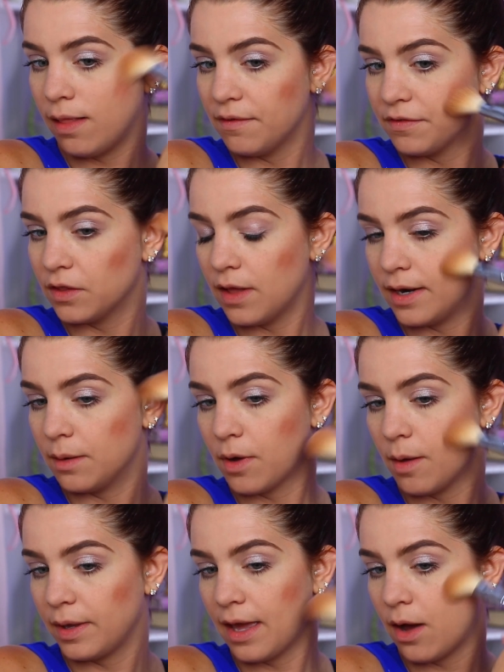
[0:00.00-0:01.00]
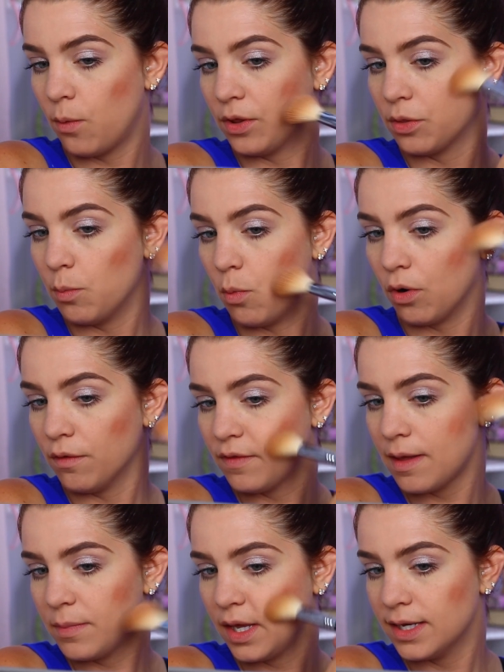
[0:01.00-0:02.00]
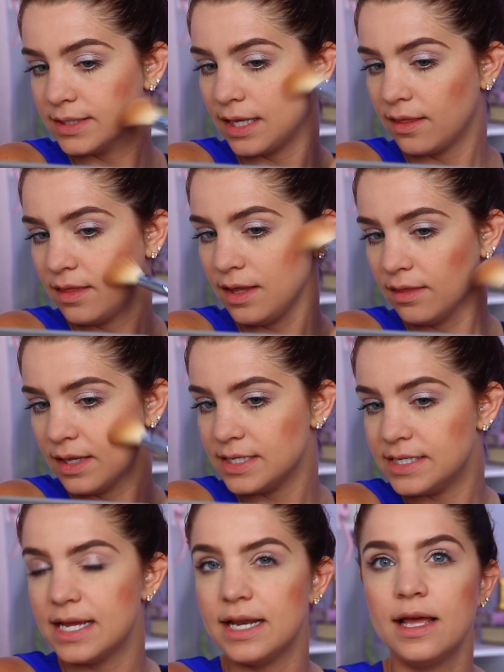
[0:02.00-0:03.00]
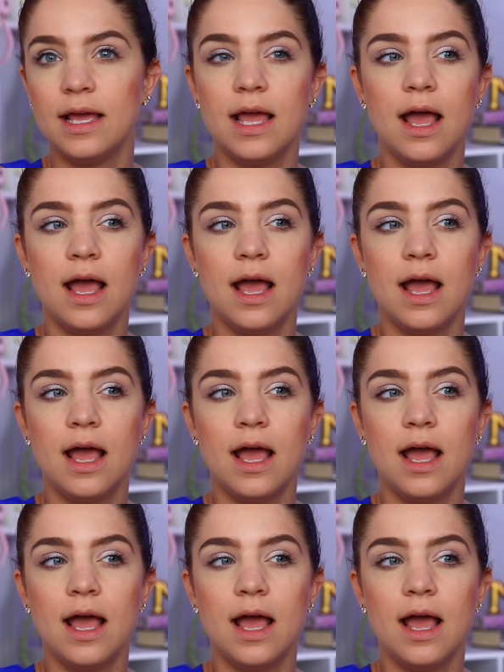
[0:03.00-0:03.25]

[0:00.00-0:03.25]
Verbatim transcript: if they'll end up coming out with more of them, because I think they did